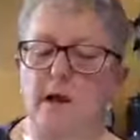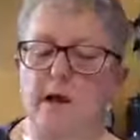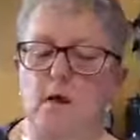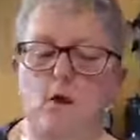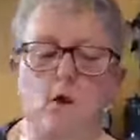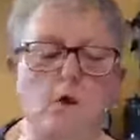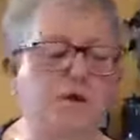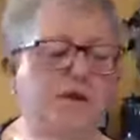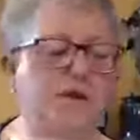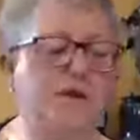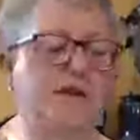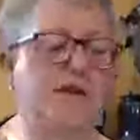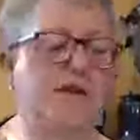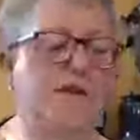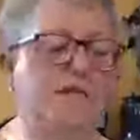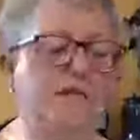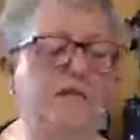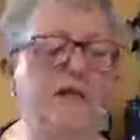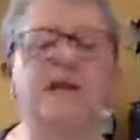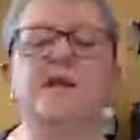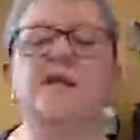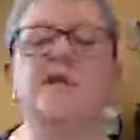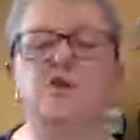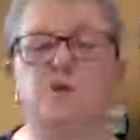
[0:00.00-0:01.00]
Or than
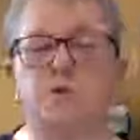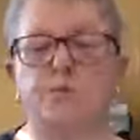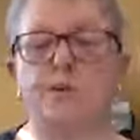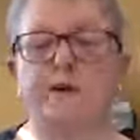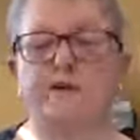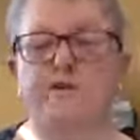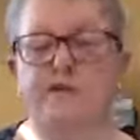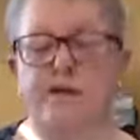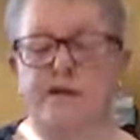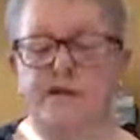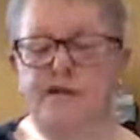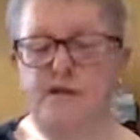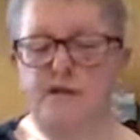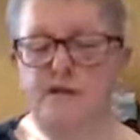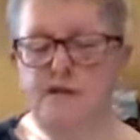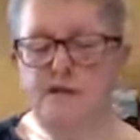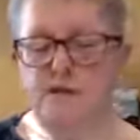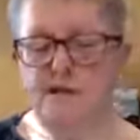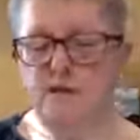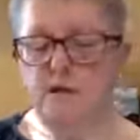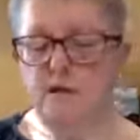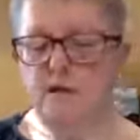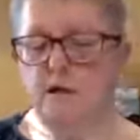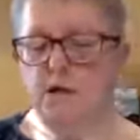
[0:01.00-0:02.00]
it should be for that
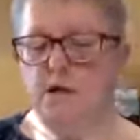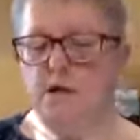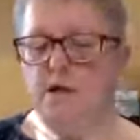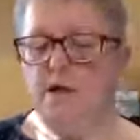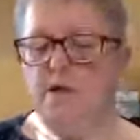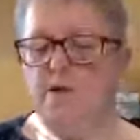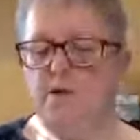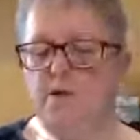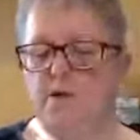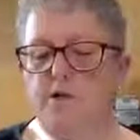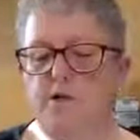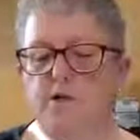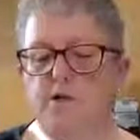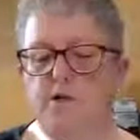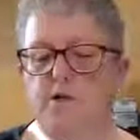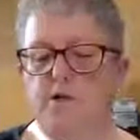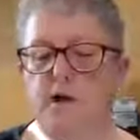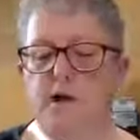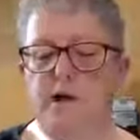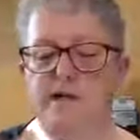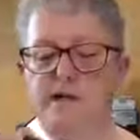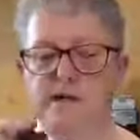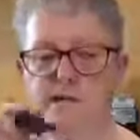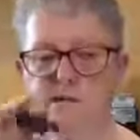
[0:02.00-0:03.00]
stage. So
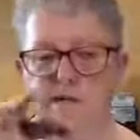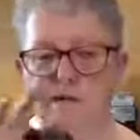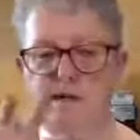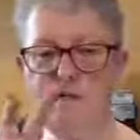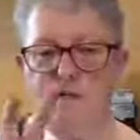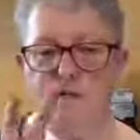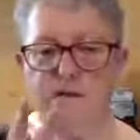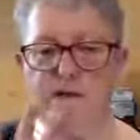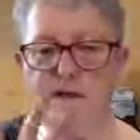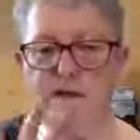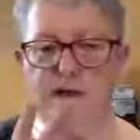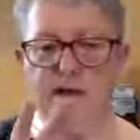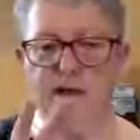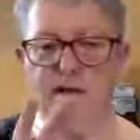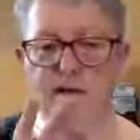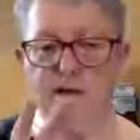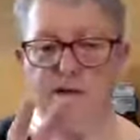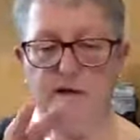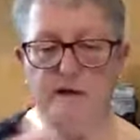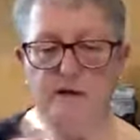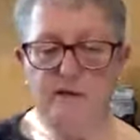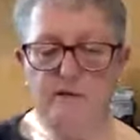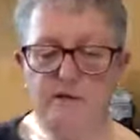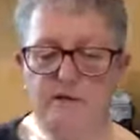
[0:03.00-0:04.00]
I just have, again,
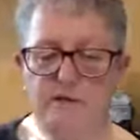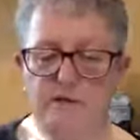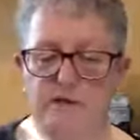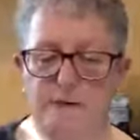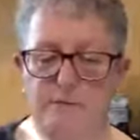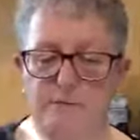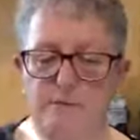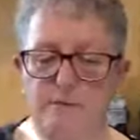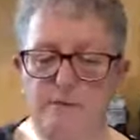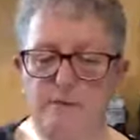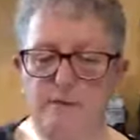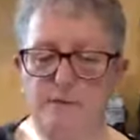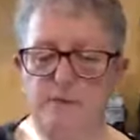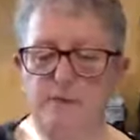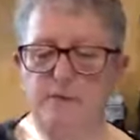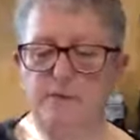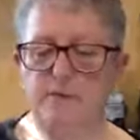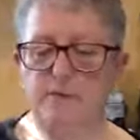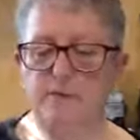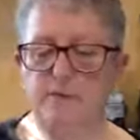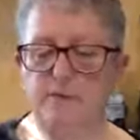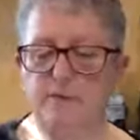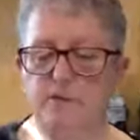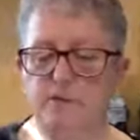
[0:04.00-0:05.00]
another cheap thermometer
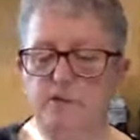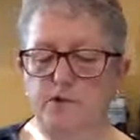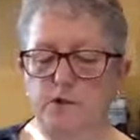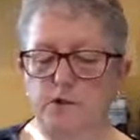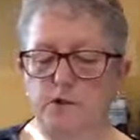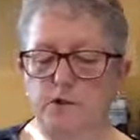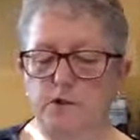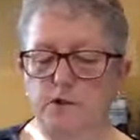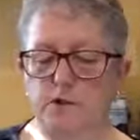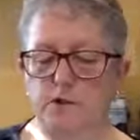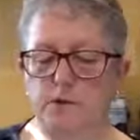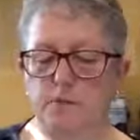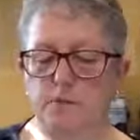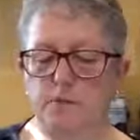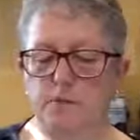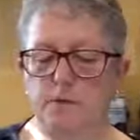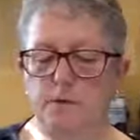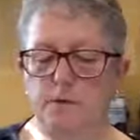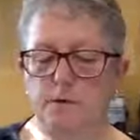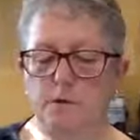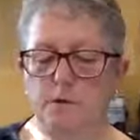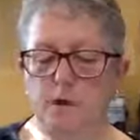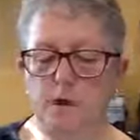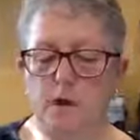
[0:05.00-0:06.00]
from a $2 shop.
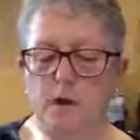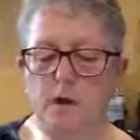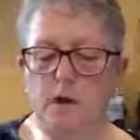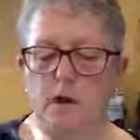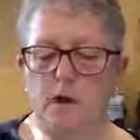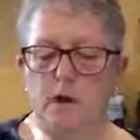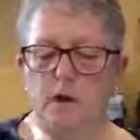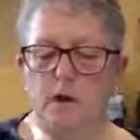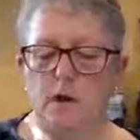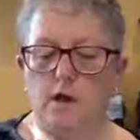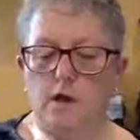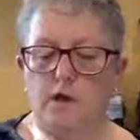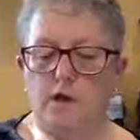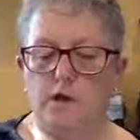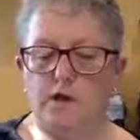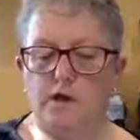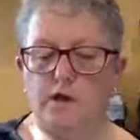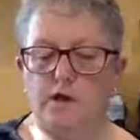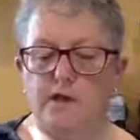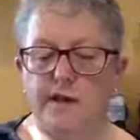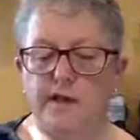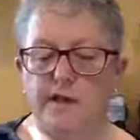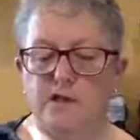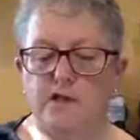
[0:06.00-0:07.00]
You
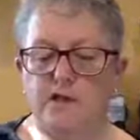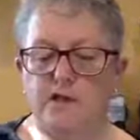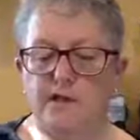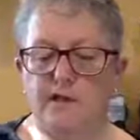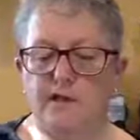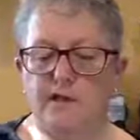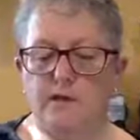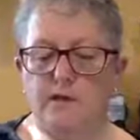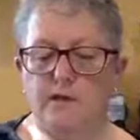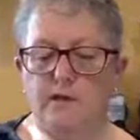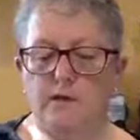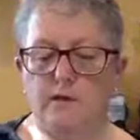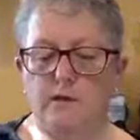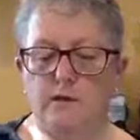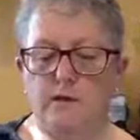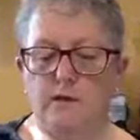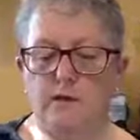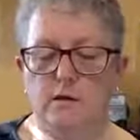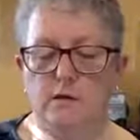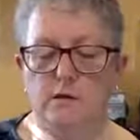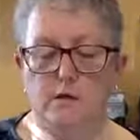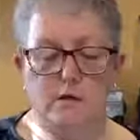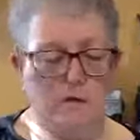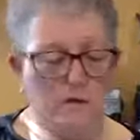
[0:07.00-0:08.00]
can actually
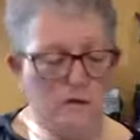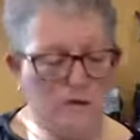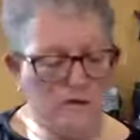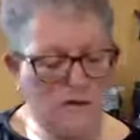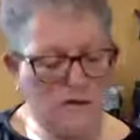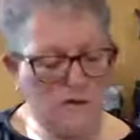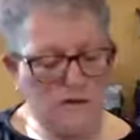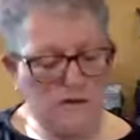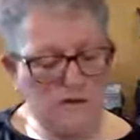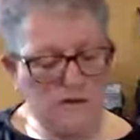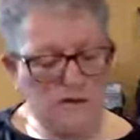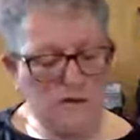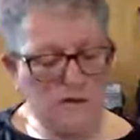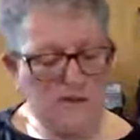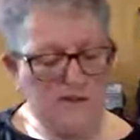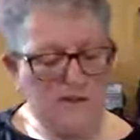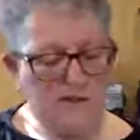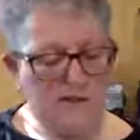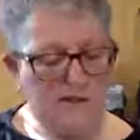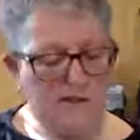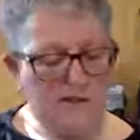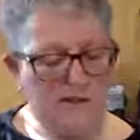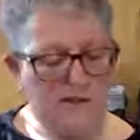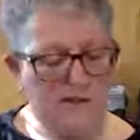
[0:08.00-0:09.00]
stick
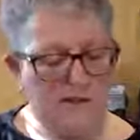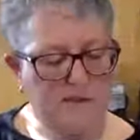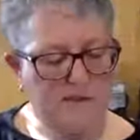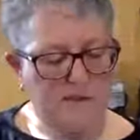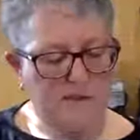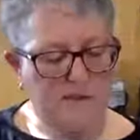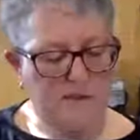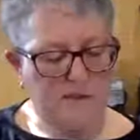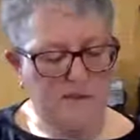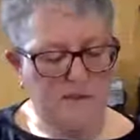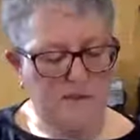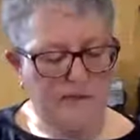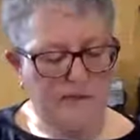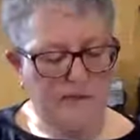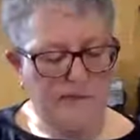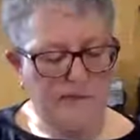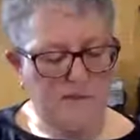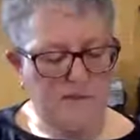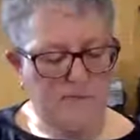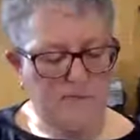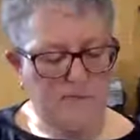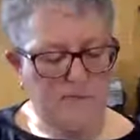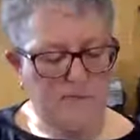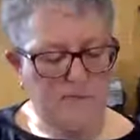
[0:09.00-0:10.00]
this into
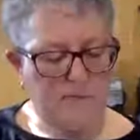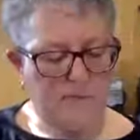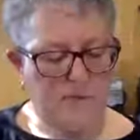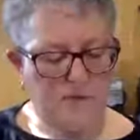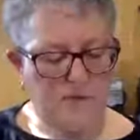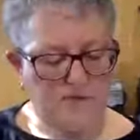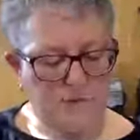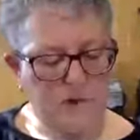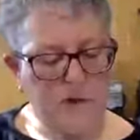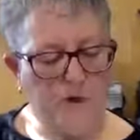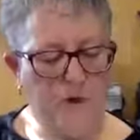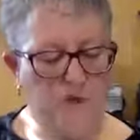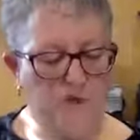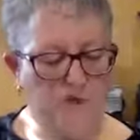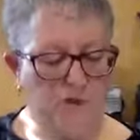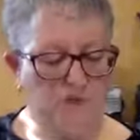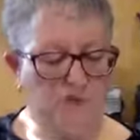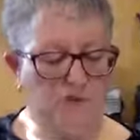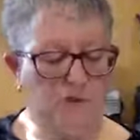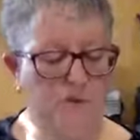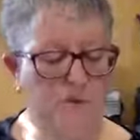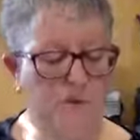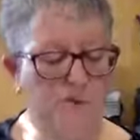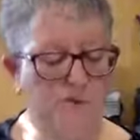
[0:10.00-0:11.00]
the bottom of it.
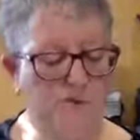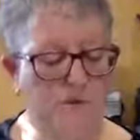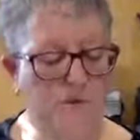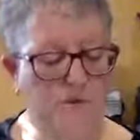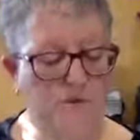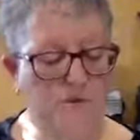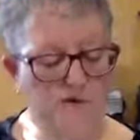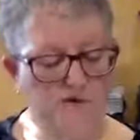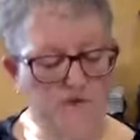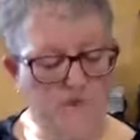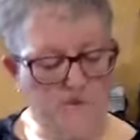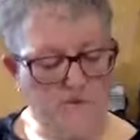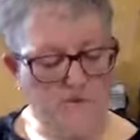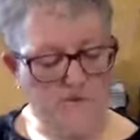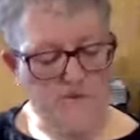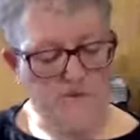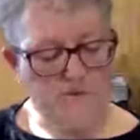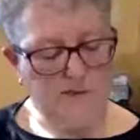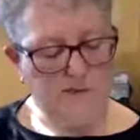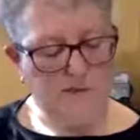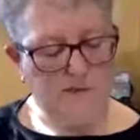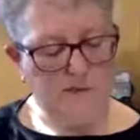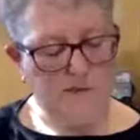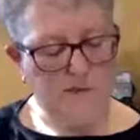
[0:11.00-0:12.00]
Excuse me while I don't
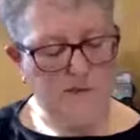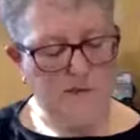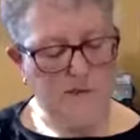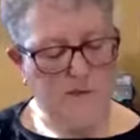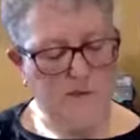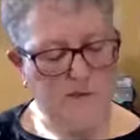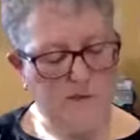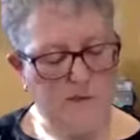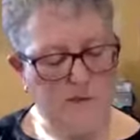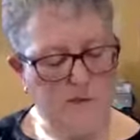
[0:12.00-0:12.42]
stab myself.